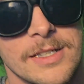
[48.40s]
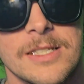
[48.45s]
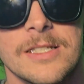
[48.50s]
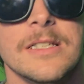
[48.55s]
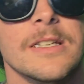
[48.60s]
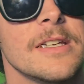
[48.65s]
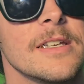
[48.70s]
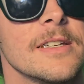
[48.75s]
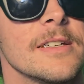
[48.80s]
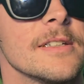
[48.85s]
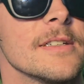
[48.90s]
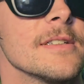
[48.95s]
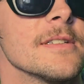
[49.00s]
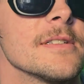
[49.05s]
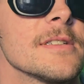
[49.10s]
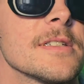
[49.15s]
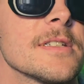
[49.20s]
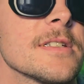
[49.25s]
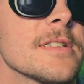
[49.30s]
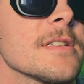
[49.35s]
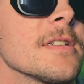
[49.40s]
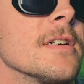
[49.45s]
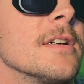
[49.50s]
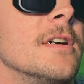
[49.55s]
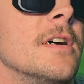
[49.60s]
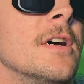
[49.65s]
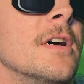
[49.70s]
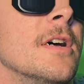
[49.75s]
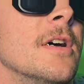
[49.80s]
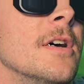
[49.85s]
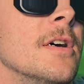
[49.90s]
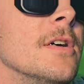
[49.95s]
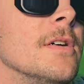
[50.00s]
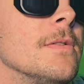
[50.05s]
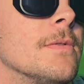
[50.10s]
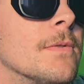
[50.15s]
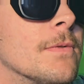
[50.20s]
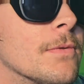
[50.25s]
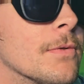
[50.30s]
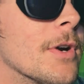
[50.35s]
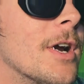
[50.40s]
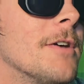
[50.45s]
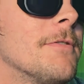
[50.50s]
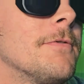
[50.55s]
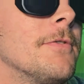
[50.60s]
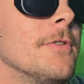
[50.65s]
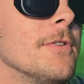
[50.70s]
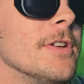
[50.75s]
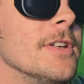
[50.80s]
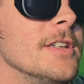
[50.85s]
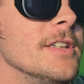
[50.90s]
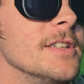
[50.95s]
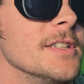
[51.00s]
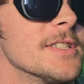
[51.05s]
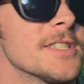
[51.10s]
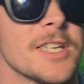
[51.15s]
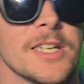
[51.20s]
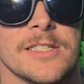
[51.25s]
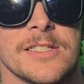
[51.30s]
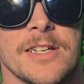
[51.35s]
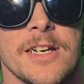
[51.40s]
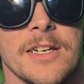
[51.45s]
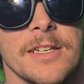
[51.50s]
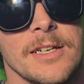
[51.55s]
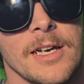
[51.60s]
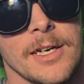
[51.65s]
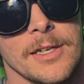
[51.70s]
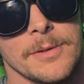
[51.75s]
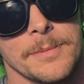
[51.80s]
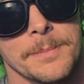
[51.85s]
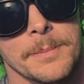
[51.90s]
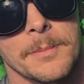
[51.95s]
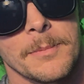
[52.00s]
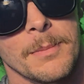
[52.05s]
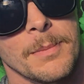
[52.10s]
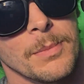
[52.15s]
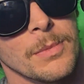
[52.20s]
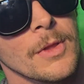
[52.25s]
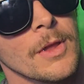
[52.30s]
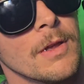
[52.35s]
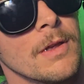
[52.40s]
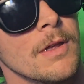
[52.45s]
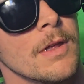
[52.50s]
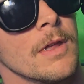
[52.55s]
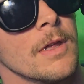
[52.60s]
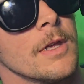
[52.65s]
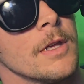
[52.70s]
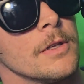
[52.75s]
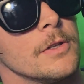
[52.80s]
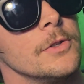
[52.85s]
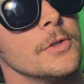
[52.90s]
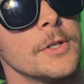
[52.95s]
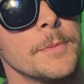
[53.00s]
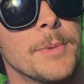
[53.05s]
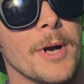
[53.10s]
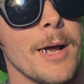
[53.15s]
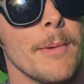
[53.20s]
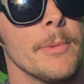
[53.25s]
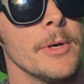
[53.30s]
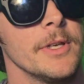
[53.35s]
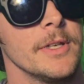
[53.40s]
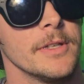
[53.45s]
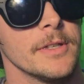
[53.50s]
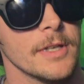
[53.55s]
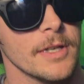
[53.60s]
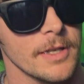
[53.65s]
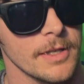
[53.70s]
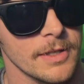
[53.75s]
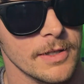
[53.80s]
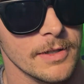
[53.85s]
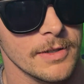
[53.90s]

this is roughly $6.99. You could probably